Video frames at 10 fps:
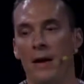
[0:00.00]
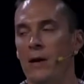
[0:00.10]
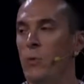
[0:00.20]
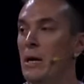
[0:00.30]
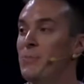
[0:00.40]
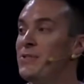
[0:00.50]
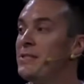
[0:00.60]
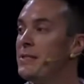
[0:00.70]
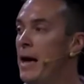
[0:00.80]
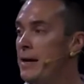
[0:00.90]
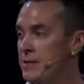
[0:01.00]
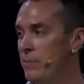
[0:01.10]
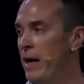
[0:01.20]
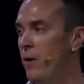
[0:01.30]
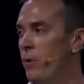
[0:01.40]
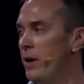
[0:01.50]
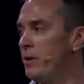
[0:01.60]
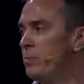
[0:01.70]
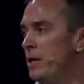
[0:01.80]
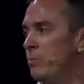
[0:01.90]
We obsess about what other
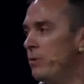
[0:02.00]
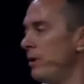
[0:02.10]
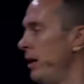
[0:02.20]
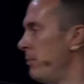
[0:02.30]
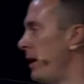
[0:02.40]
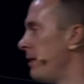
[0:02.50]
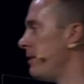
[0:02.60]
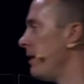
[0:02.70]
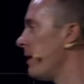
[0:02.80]
people might think.